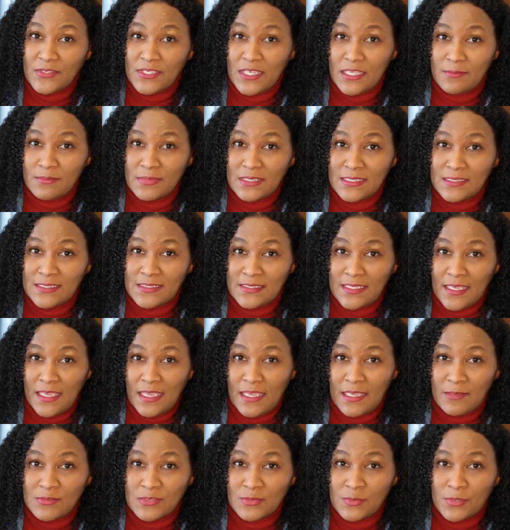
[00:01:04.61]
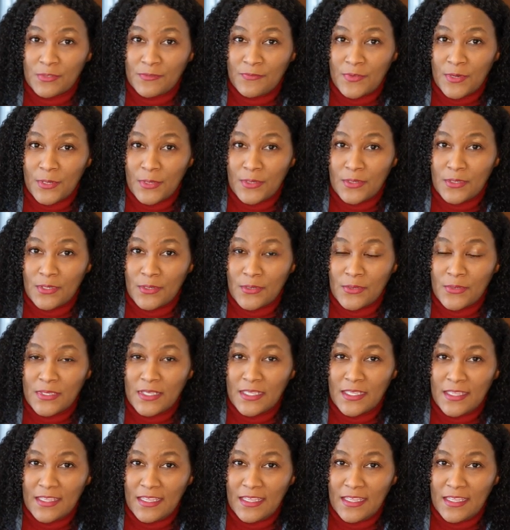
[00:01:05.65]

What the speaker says: Debbie Saves referral